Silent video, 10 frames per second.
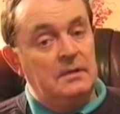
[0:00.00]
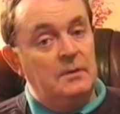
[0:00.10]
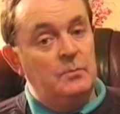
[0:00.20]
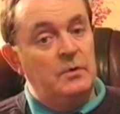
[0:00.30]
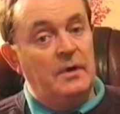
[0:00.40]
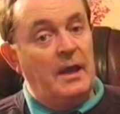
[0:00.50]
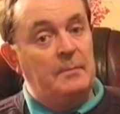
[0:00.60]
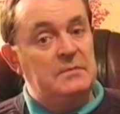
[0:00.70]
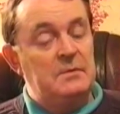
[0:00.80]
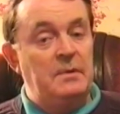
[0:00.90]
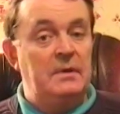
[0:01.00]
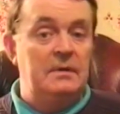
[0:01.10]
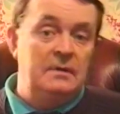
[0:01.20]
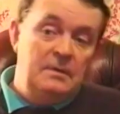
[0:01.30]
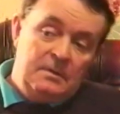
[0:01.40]
They're more apt to be
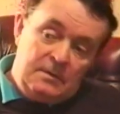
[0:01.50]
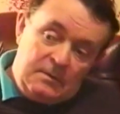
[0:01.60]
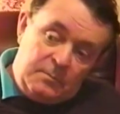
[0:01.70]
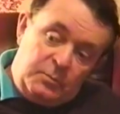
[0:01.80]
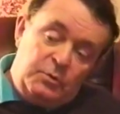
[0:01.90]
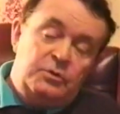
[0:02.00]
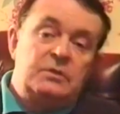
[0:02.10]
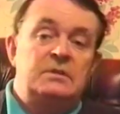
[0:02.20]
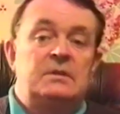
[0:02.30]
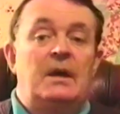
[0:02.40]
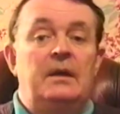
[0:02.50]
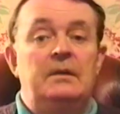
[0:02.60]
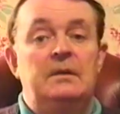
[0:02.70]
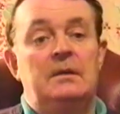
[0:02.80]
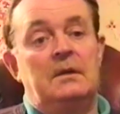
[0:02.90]
pushed aside.
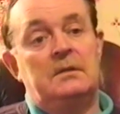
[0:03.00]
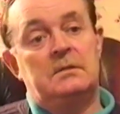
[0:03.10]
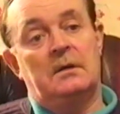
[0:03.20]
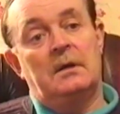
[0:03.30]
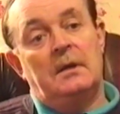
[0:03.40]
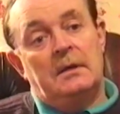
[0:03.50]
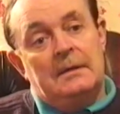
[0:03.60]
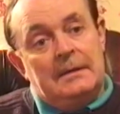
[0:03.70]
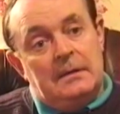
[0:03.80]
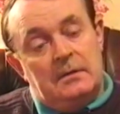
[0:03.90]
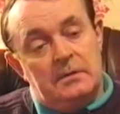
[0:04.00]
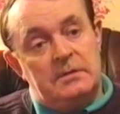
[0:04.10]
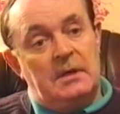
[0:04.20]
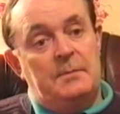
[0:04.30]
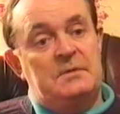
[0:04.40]
So those
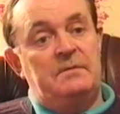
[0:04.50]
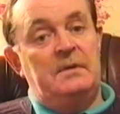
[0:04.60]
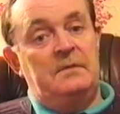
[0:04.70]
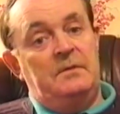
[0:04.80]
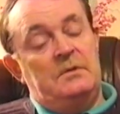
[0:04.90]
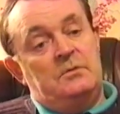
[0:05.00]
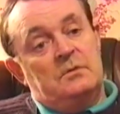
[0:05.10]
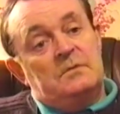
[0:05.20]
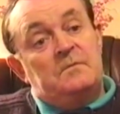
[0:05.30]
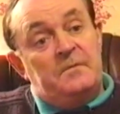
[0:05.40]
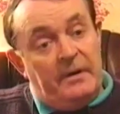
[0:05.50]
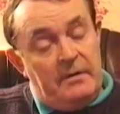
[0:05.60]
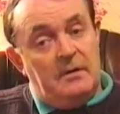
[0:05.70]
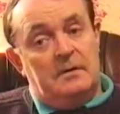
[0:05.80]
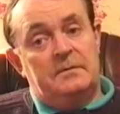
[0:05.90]
types of individuals,
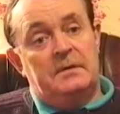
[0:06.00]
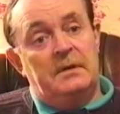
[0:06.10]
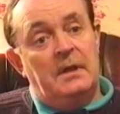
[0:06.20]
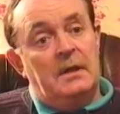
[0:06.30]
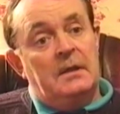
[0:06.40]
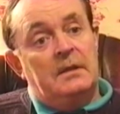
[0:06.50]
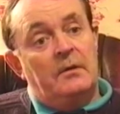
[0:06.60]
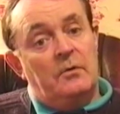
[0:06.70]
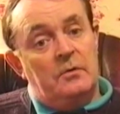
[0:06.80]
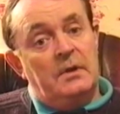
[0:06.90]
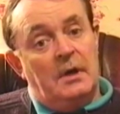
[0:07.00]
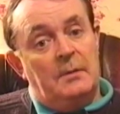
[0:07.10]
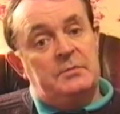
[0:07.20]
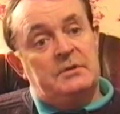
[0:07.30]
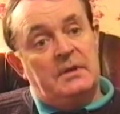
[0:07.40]
very often, their only
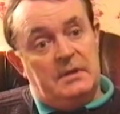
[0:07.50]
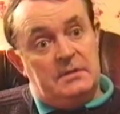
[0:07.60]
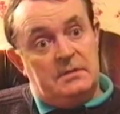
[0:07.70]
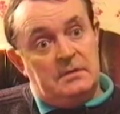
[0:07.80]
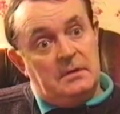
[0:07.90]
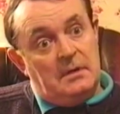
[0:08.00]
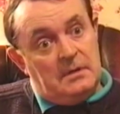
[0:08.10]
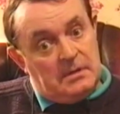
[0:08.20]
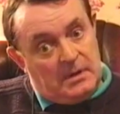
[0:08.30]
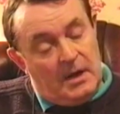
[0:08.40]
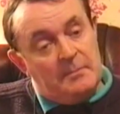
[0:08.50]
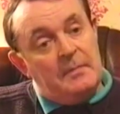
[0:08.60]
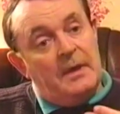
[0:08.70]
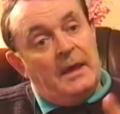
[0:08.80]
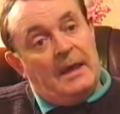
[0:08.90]
option is to
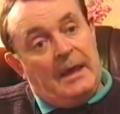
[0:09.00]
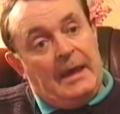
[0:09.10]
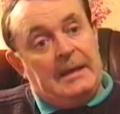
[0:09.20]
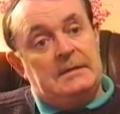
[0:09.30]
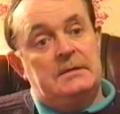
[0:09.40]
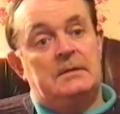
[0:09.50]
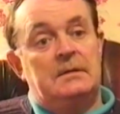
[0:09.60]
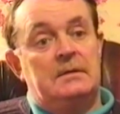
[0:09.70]
come and